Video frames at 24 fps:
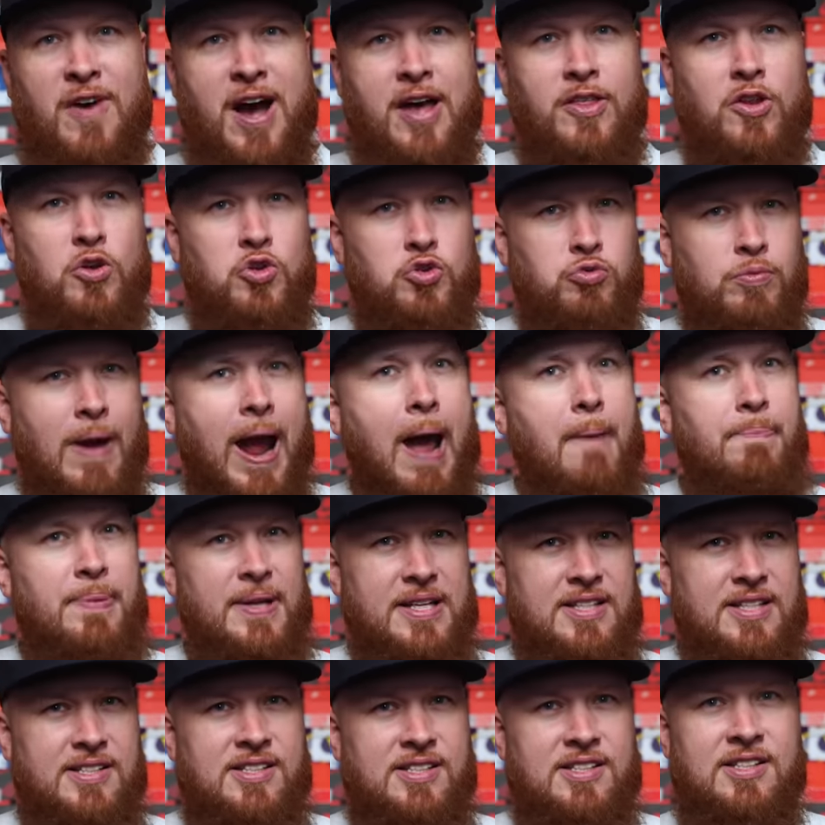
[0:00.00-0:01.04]
find those
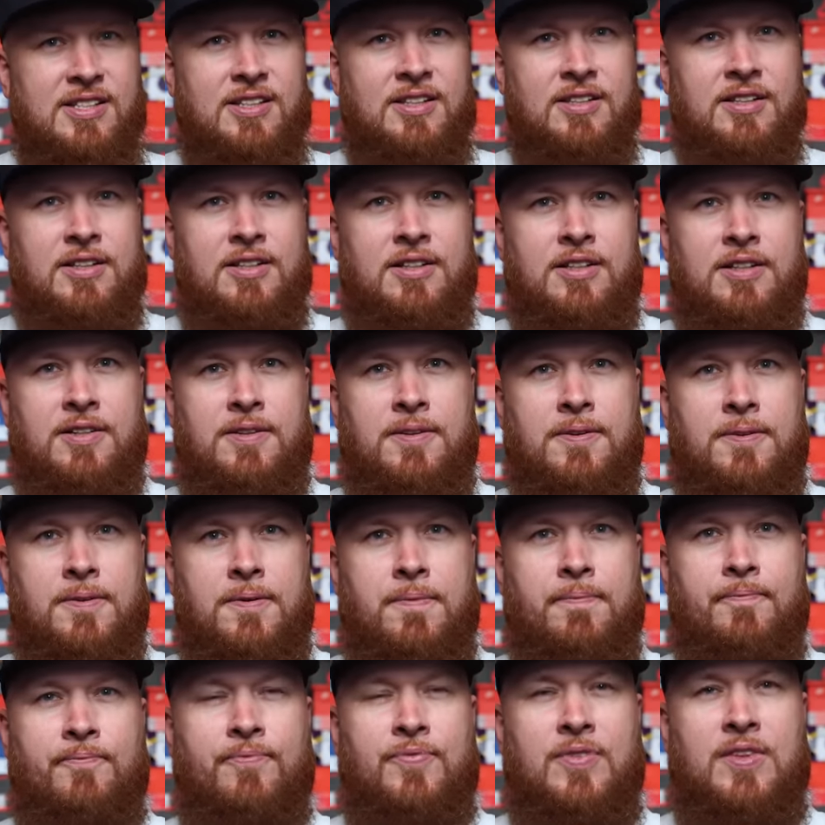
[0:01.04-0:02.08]
rapids. The
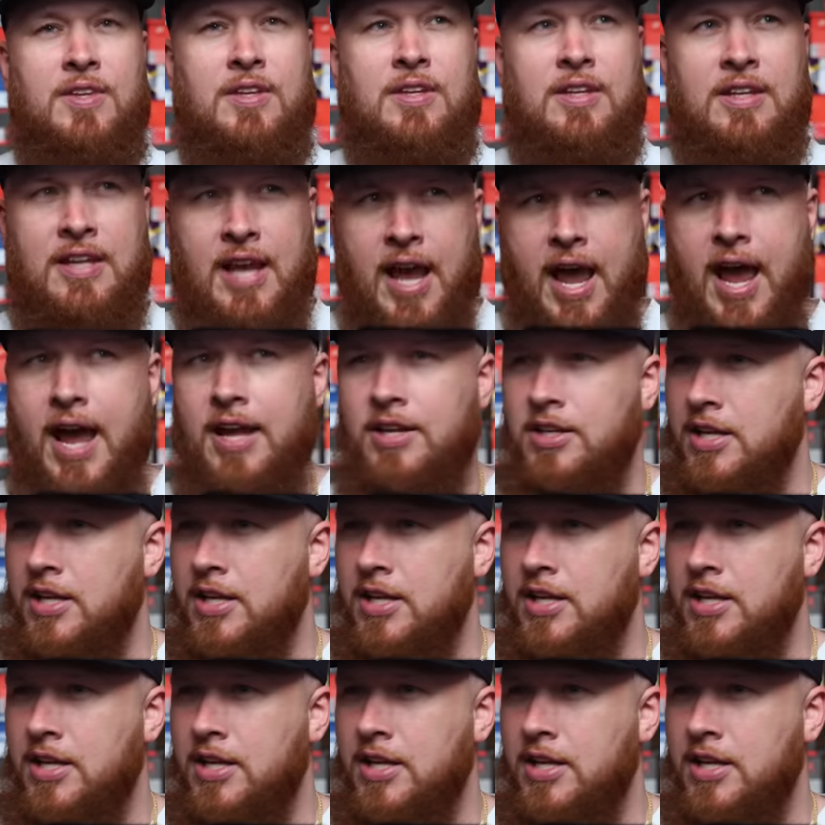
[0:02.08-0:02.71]
Mississippi. Yeah.